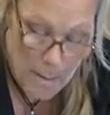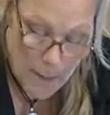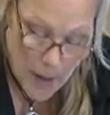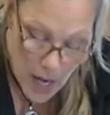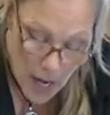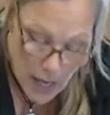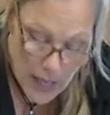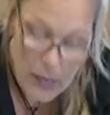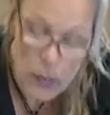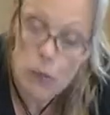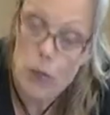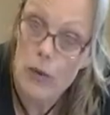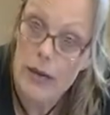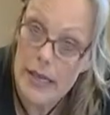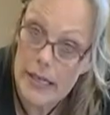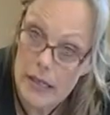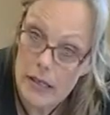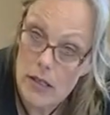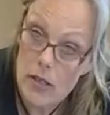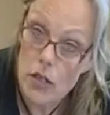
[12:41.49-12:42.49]
My
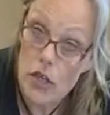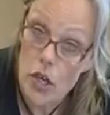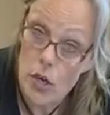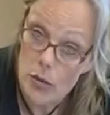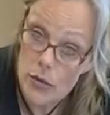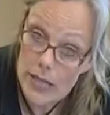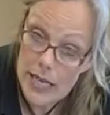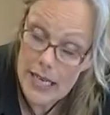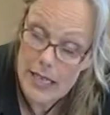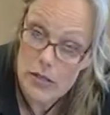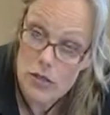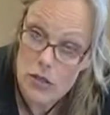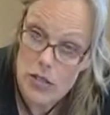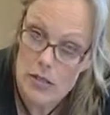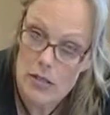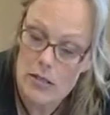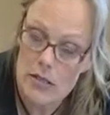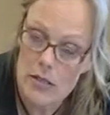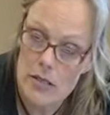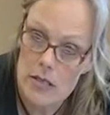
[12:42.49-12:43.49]
written
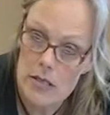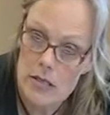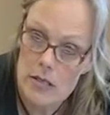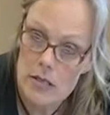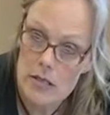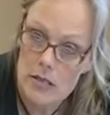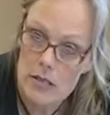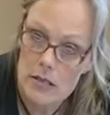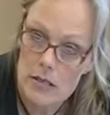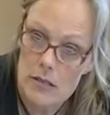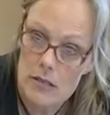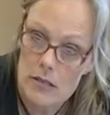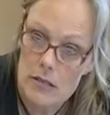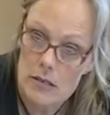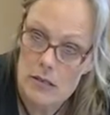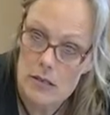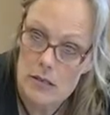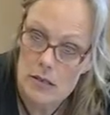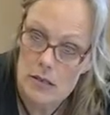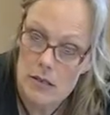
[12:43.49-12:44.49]
notations,
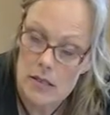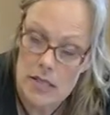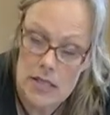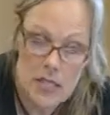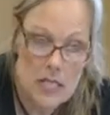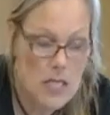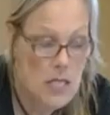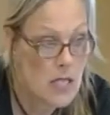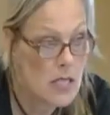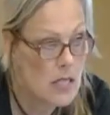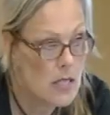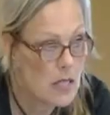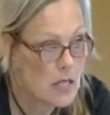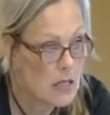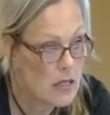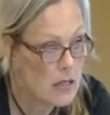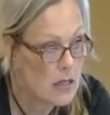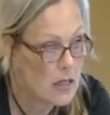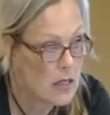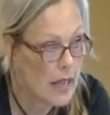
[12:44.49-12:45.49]
this
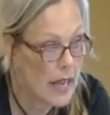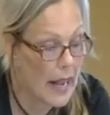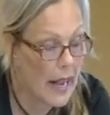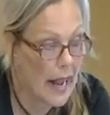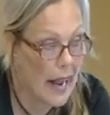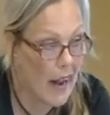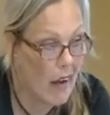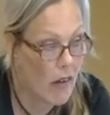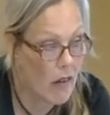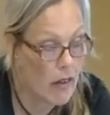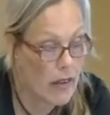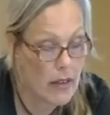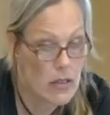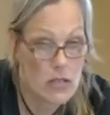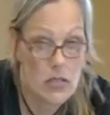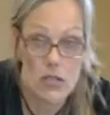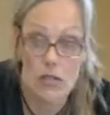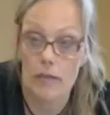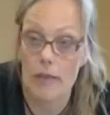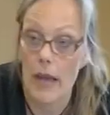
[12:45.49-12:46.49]
isn't
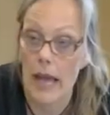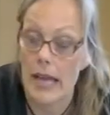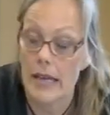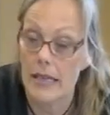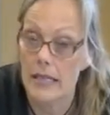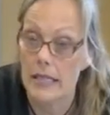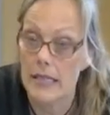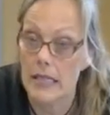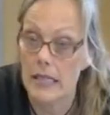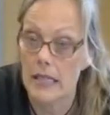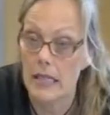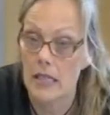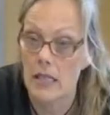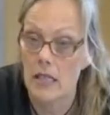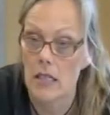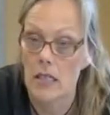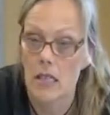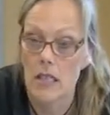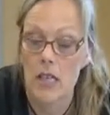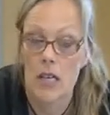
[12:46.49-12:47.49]
arrogance or vanity,
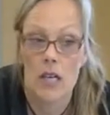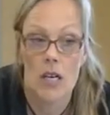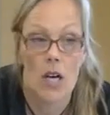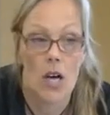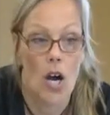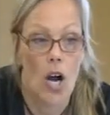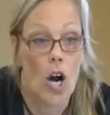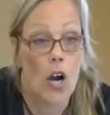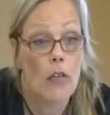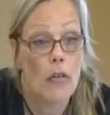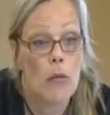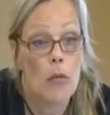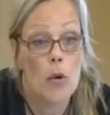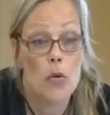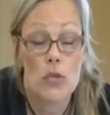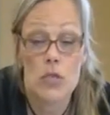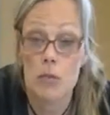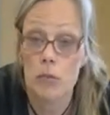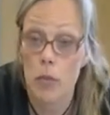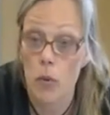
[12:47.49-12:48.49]
are the
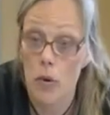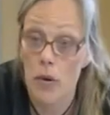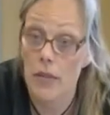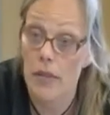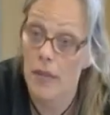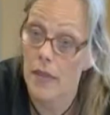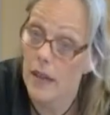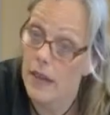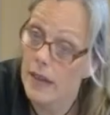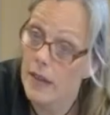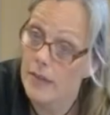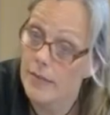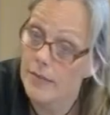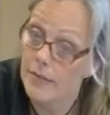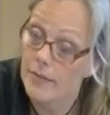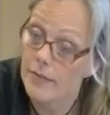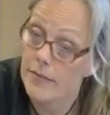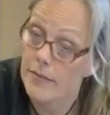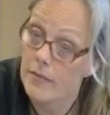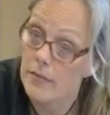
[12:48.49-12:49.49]
most important thing.
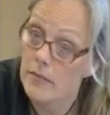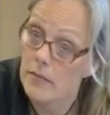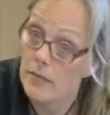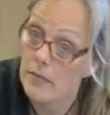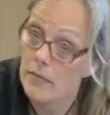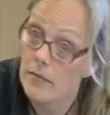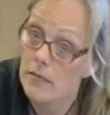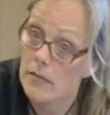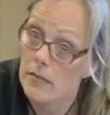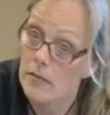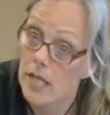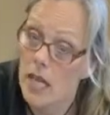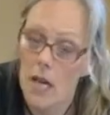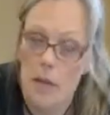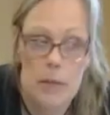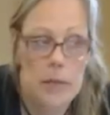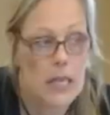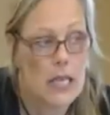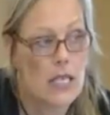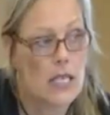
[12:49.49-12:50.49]

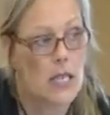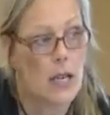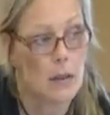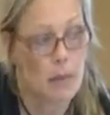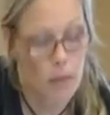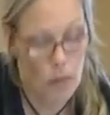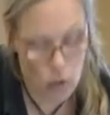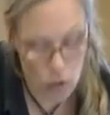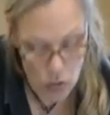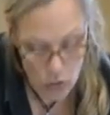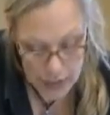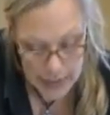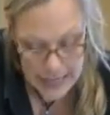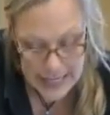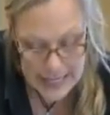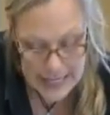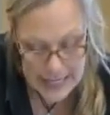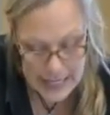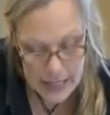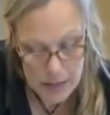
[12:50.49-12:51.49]
Because I'm going
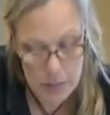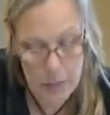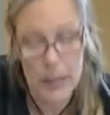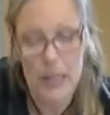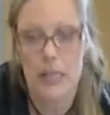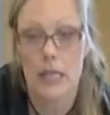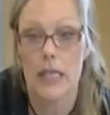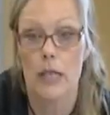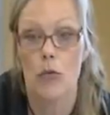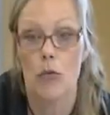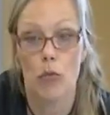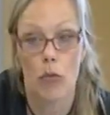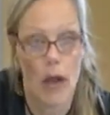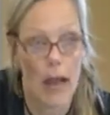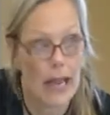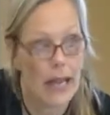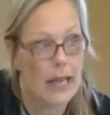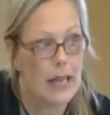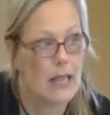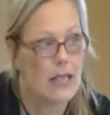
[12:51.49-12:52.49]
to typically
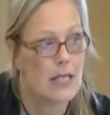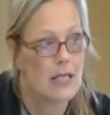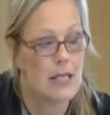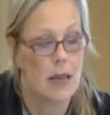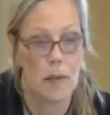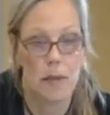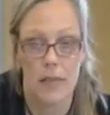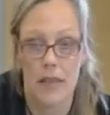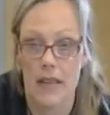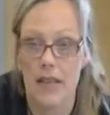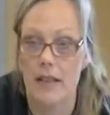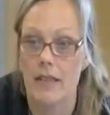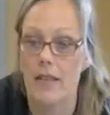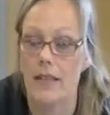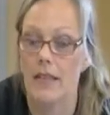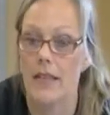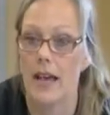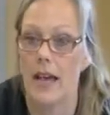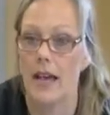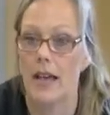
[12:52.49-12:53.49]
write something
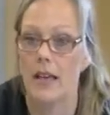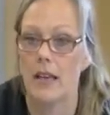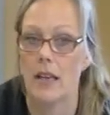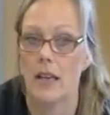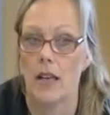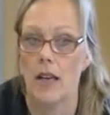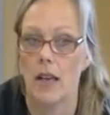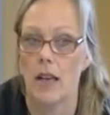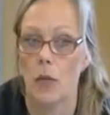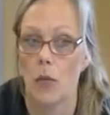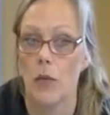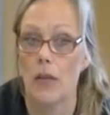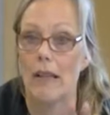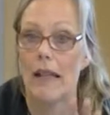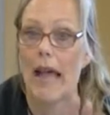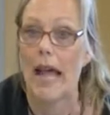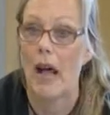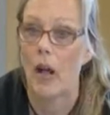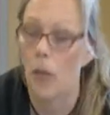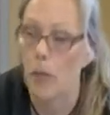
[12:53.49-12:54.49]
that will
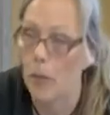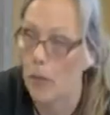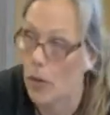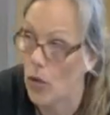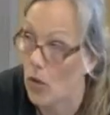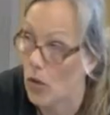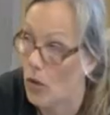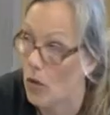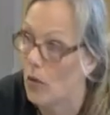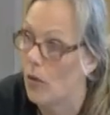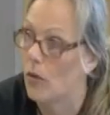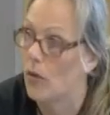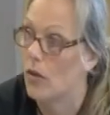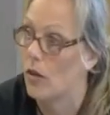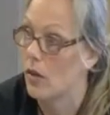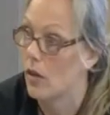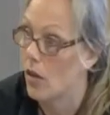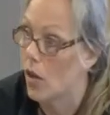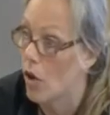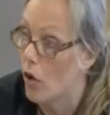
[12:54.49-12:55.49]
help you
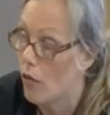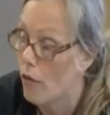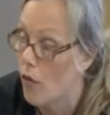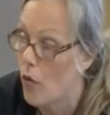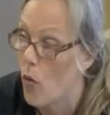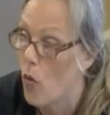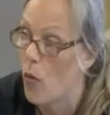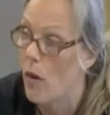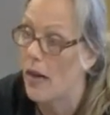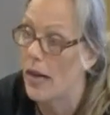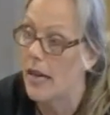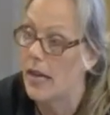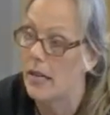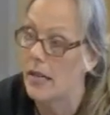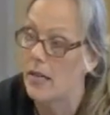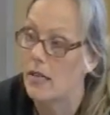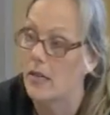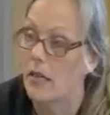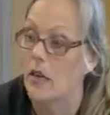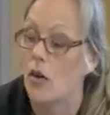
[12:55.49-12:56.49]

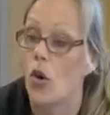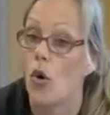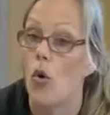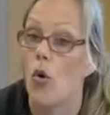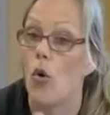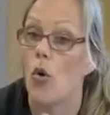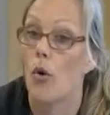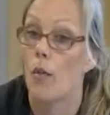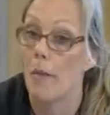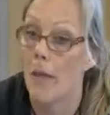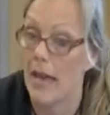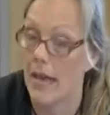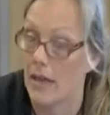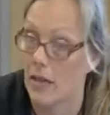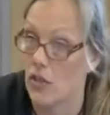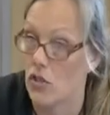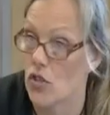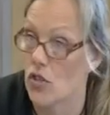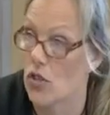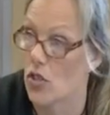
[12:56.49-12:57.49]
avoid or
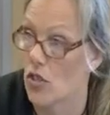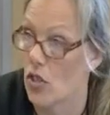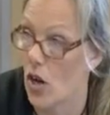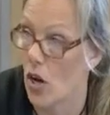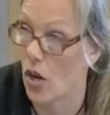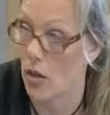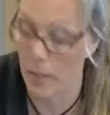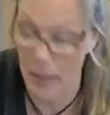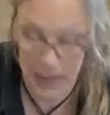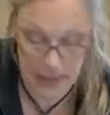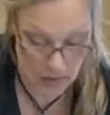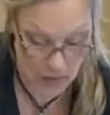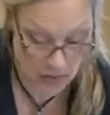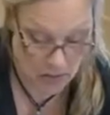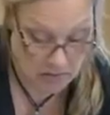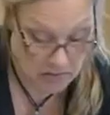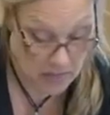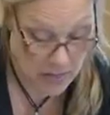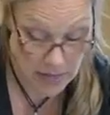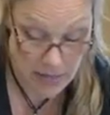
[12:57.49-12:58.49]
manage the dog
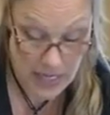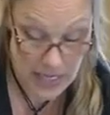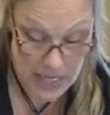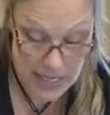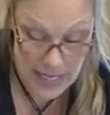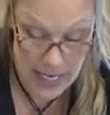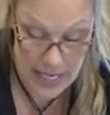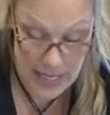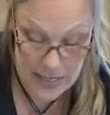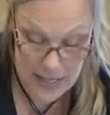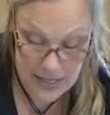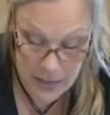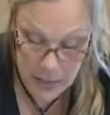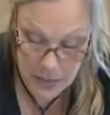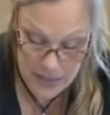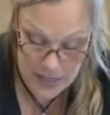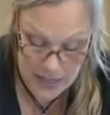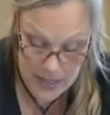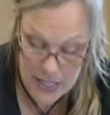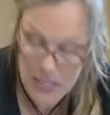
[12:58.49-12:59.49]
better. In this case, it
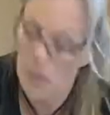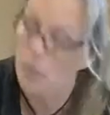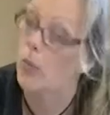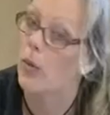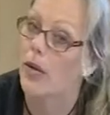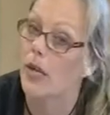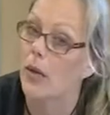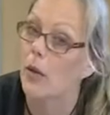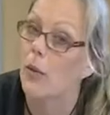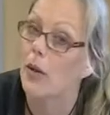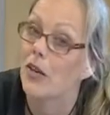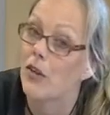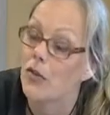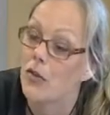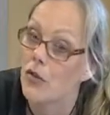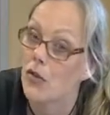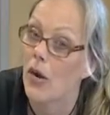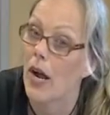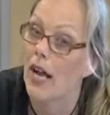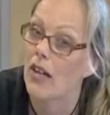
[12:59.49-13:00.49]
was sits pretty when you
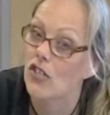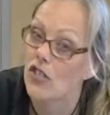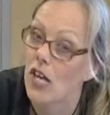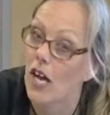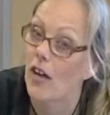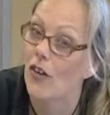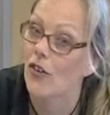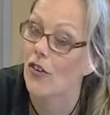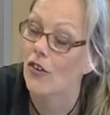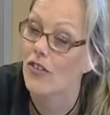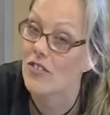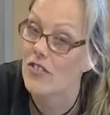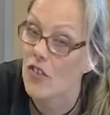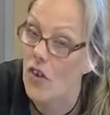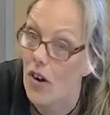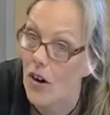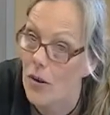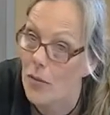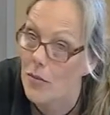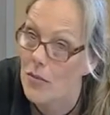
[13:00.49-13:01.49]
scratch under his
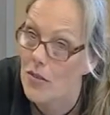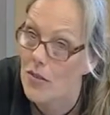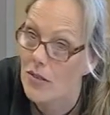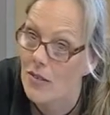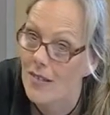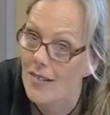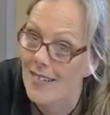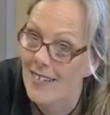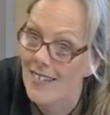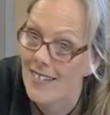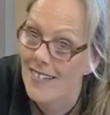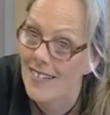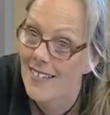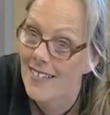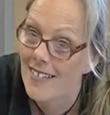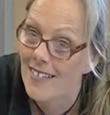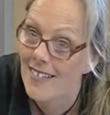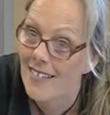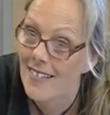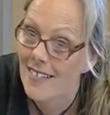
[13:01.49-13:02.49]
arms.
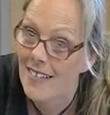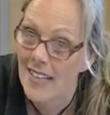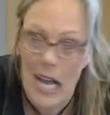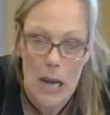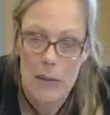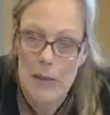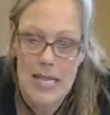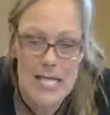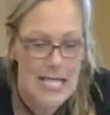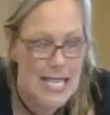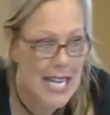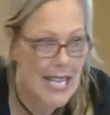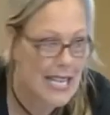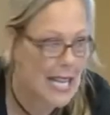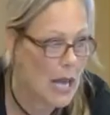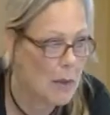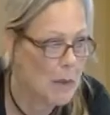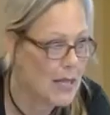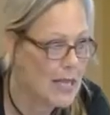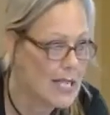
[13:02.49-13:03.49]
I'm not saying
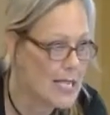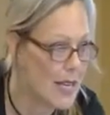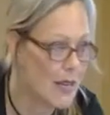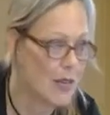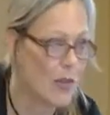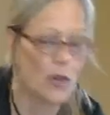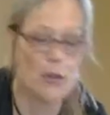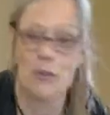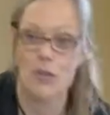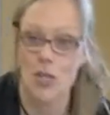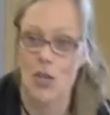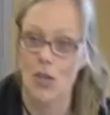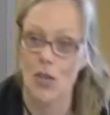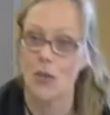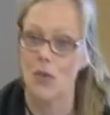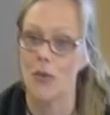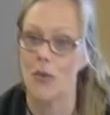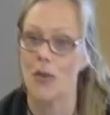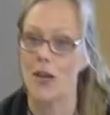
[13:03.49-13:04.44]
that because I thought it was cute.